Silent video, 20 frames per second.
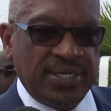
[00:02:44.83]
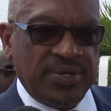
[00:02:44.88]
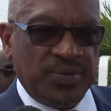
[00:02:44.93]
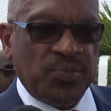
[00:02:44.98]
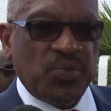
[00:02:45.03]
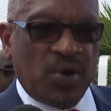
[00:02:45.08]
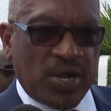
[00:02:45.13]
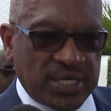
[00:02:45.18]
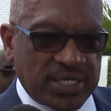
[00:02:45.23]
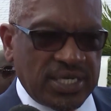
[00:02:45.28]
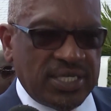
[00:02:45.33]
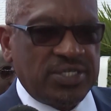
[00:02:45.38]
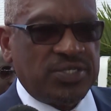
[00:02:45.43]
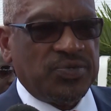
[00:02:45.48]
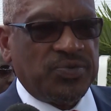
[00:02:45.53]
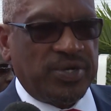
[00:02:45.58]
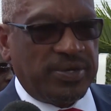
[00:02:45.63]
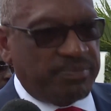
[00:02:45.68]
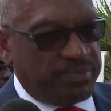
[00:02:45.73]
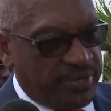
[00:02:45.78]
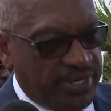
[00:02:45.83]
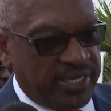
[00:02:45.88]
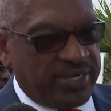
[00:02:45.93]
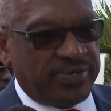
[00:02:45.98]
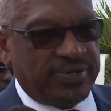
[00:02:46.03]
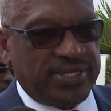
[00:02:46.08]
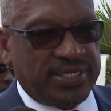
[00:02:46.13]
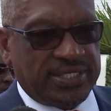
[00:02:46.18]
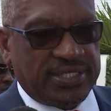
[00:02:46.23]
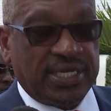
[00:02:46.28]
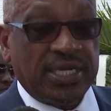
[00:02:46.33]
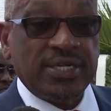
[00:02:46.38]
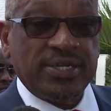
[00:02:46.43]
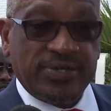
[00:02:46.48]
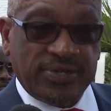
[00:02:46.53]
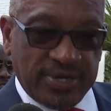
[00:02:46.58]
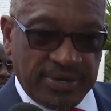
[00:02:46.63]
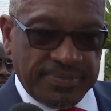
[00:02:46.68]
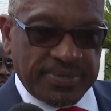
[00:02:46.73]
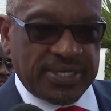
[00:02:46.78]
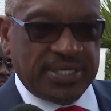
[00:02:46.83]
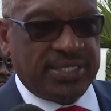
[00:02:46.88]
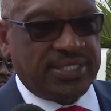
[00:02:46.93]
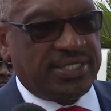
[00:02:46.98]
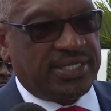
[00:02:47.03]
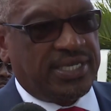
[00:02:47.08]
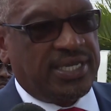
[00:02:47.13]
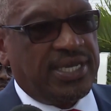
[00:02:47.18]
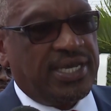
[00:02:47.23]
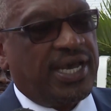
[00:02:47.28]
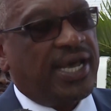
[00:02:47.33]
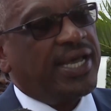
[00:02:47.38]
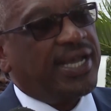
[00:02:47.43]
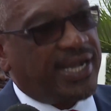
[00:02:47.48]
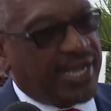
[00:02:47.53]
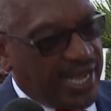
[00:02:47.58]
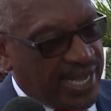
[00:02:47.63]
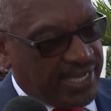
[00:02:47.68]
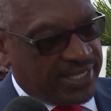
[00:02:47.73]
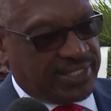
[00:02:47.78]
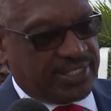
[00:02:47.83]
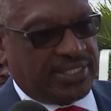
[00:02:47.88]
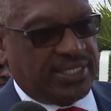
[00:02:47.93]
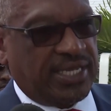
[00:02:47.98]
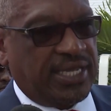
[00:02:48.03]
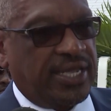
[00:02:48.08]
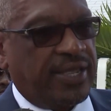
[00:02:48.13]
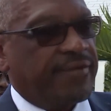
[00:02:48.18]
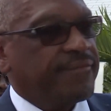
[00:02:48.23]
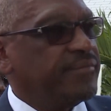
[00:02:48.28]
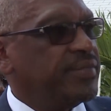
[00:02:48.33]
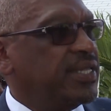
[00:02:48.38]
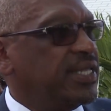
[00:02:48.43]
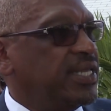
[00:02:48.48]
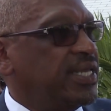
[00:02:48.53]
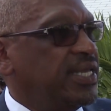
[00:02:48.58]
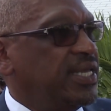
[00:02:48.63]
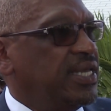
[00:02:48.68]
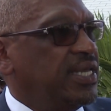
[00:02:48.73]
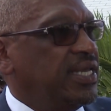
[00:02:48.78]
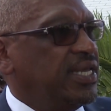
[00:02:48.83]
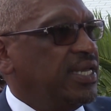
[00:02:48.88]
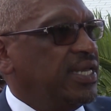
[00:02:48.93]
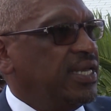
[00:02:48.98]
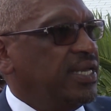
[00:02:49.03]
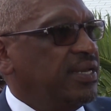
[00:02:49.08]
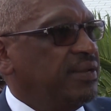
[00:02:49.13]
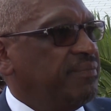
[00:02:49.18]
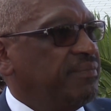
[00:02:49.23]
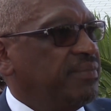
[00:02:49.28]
Hubert Minnis blamed the government over its handling of the coronavirus pandemic